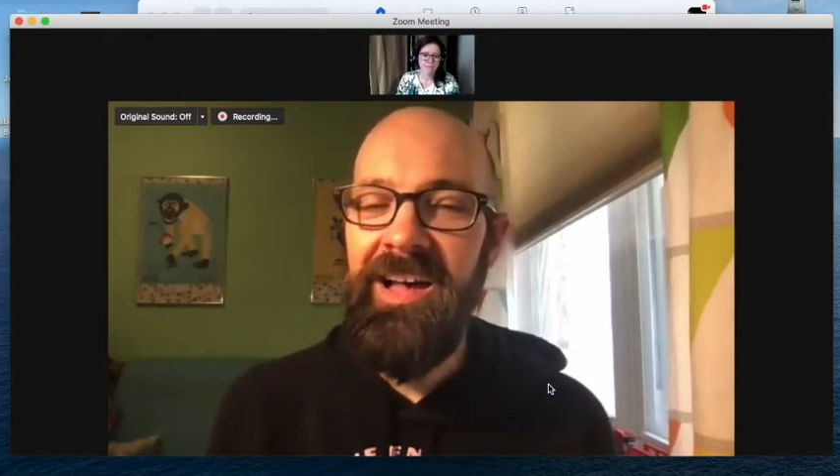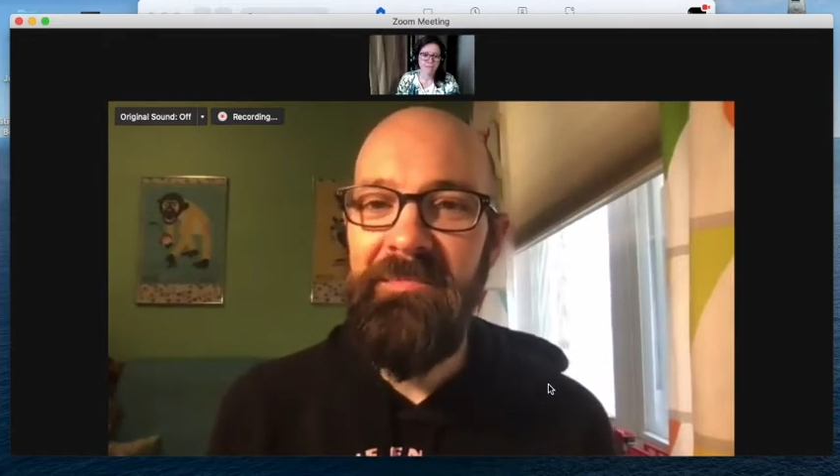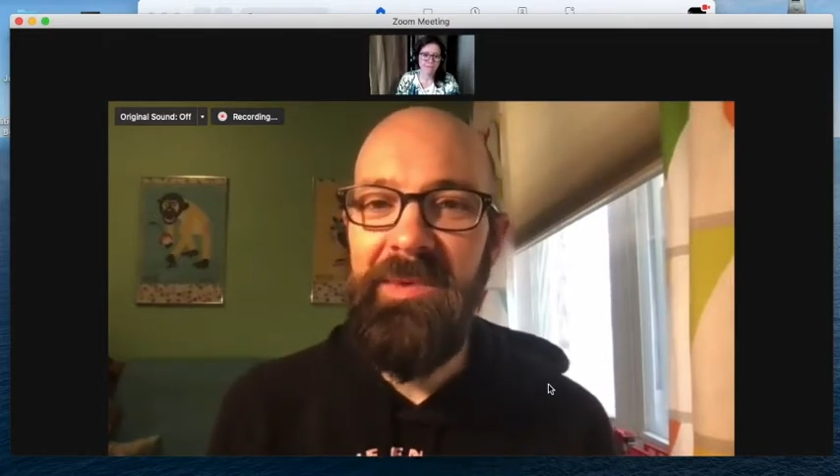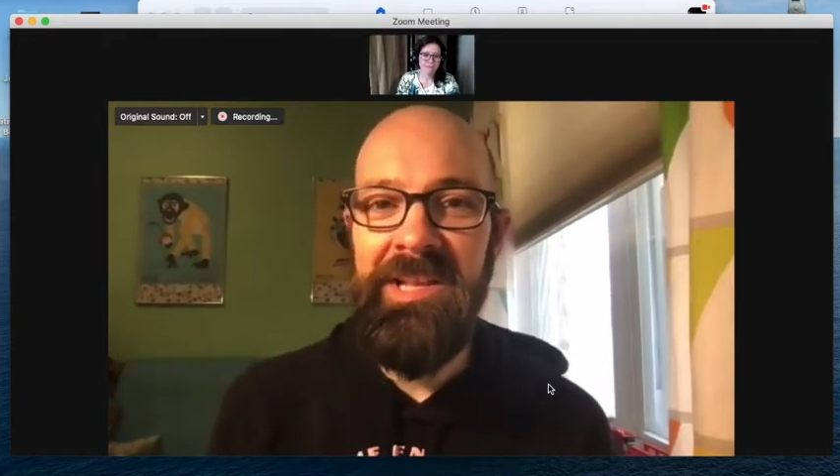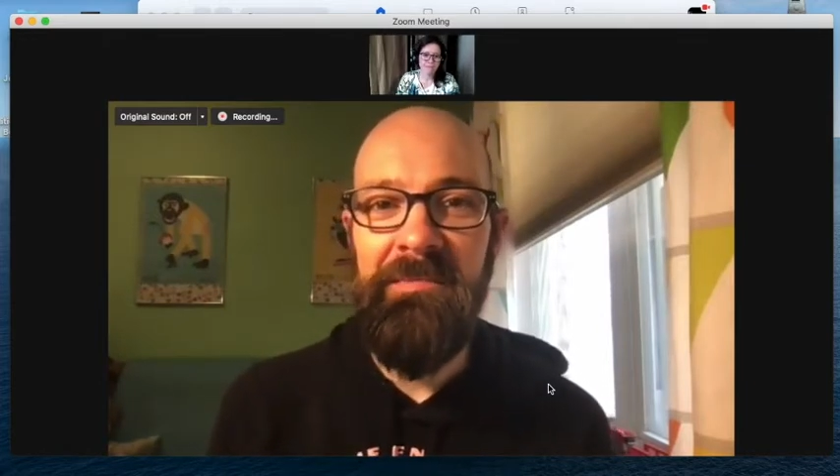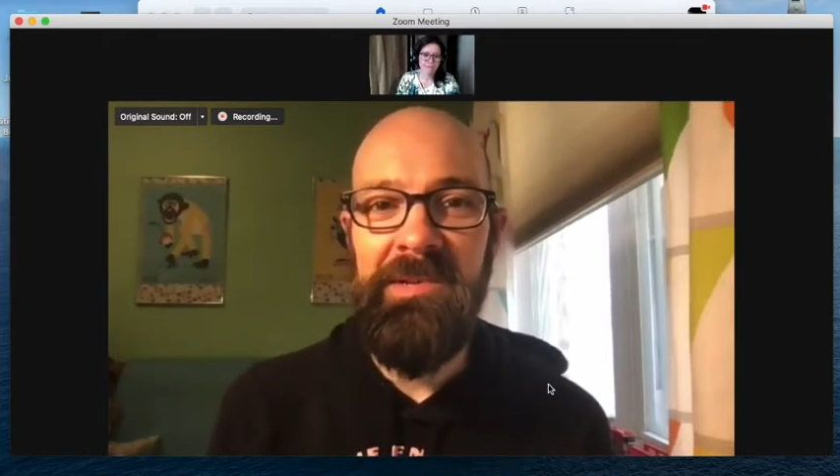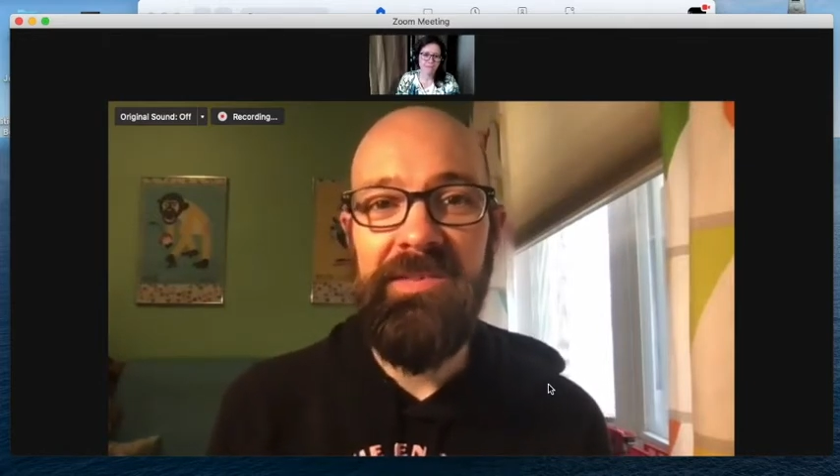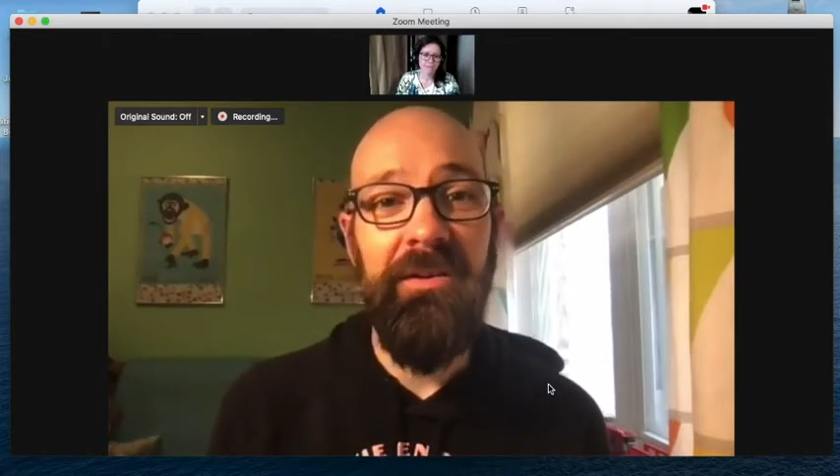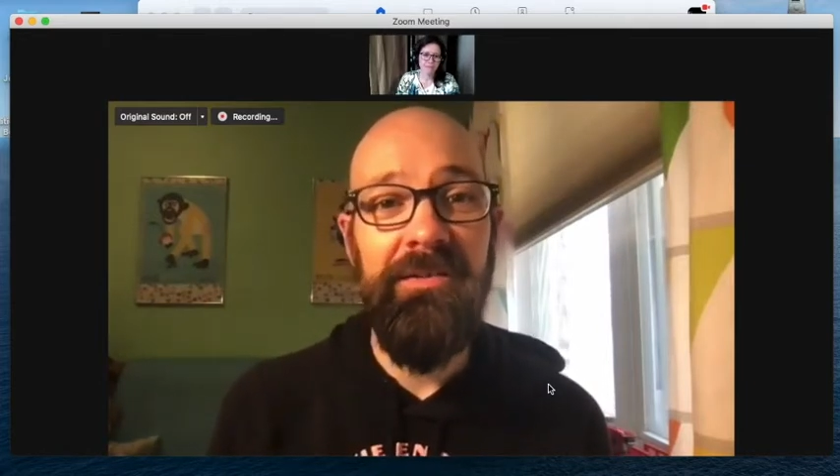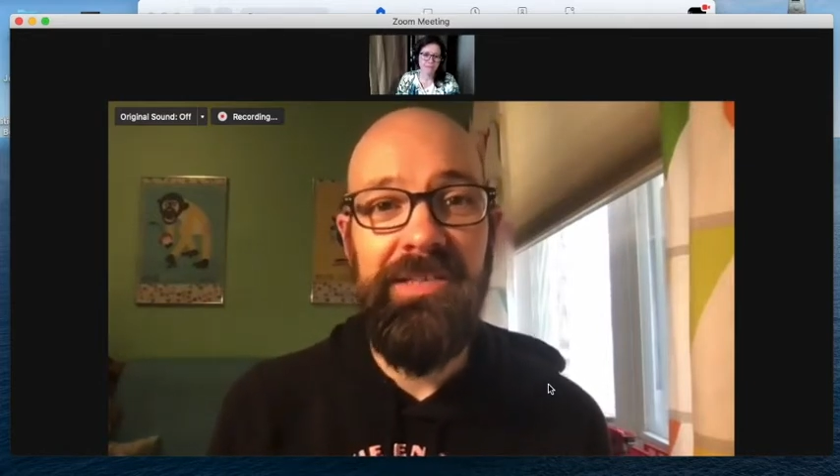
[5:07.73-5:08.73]
my name is
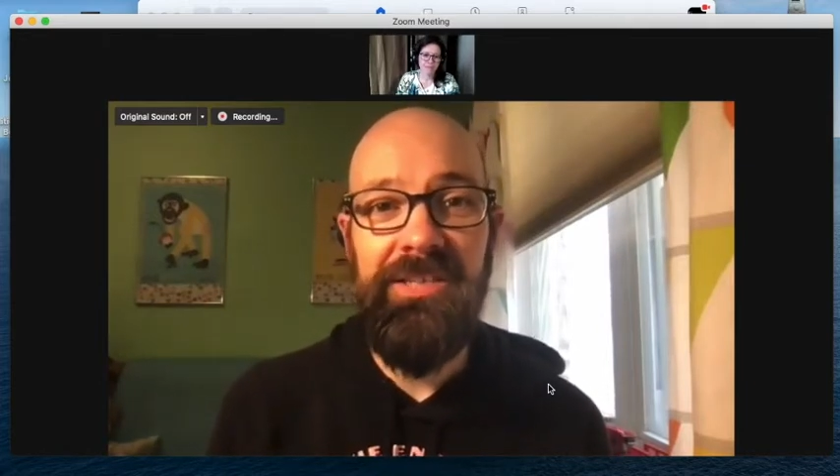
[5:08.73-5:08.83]
R.C.